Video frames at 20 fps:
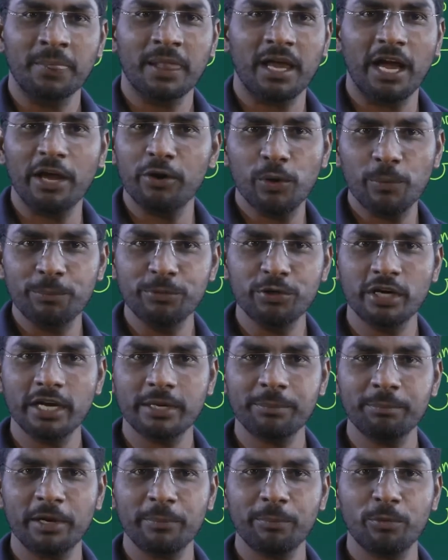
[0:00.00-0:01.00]
I hope you
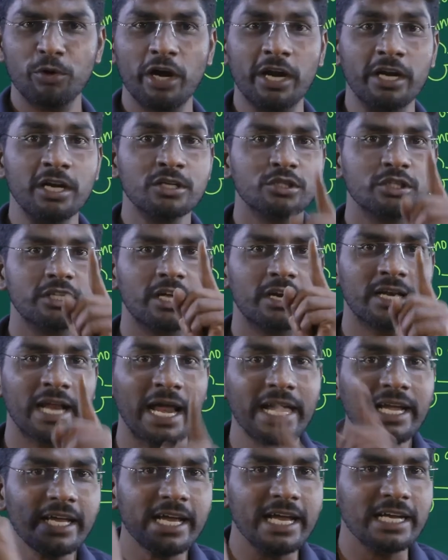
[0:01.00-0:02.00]
get my point. So the
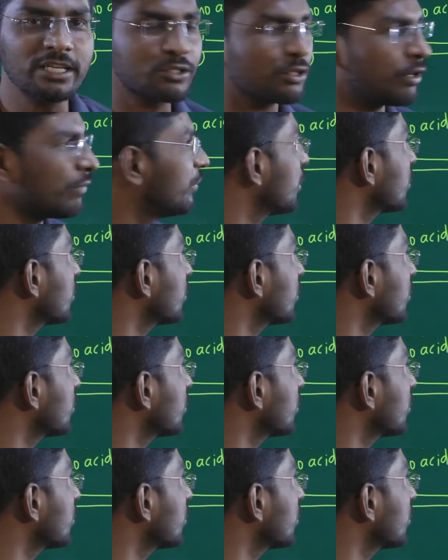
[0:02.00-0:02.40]
right answer of